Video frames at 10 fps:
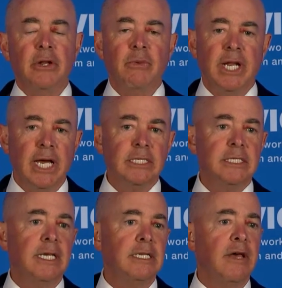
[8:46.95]
And when I
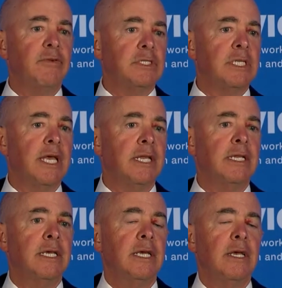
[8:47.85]
say
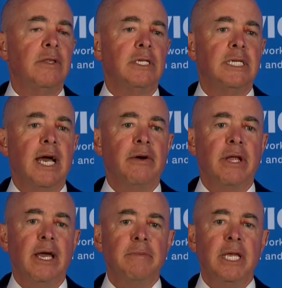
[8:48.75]
devastated the town,
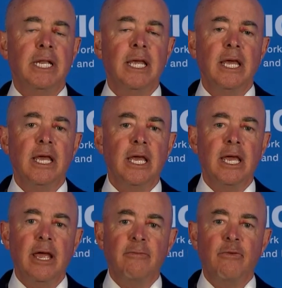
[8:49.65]
I mean
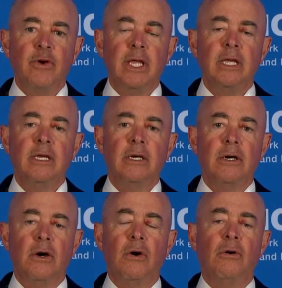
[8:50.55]
every
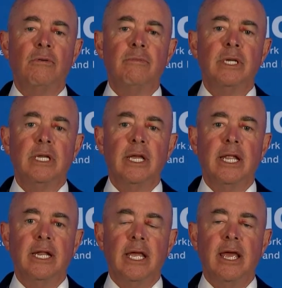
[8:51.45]
home
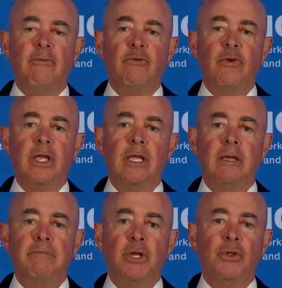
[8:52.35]
and every
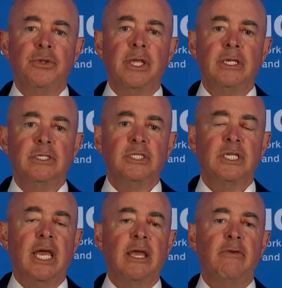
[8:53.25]
building,
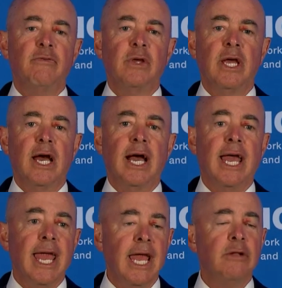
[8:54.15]
save a
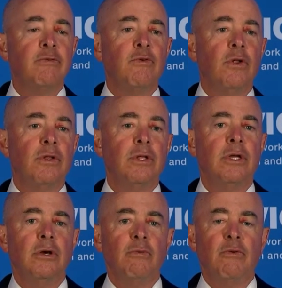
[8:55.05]
handful,
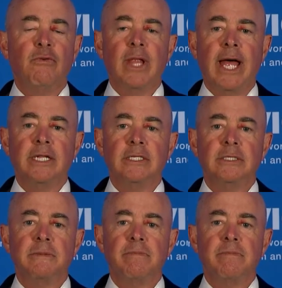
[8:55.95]
were flattened.